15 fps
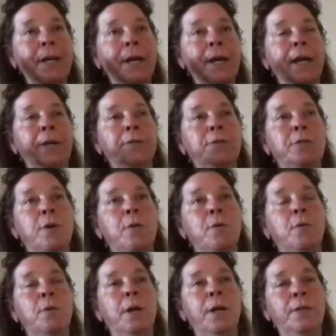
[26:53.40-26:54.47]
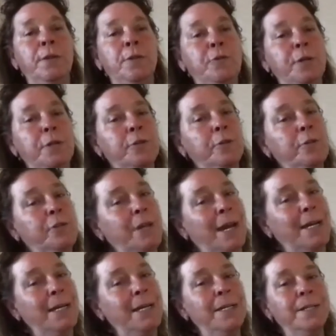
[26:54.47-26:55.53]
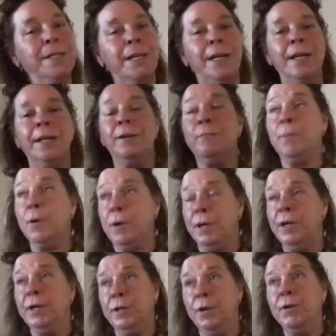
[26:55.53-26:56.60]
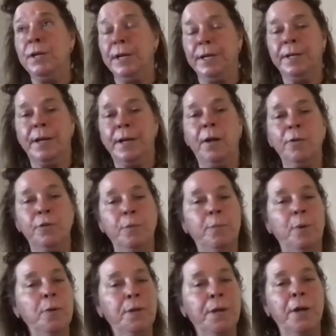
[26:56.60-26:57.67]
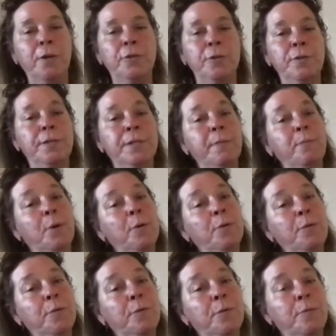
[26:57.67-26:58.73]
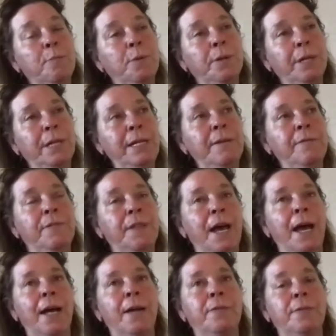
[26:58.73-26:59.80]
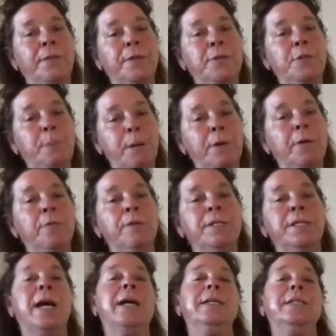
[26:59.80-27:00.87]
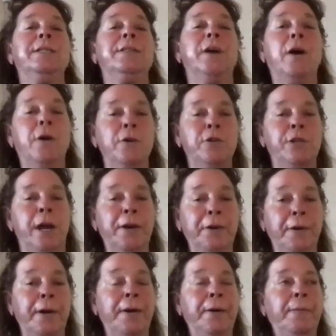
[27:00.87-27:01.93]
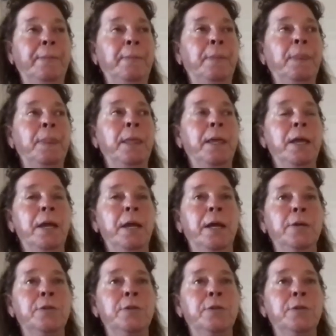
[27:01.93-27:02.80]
and so in the traditional chinese and yogic culture both cultures they both believe that the spirit resides in the heart chakra. And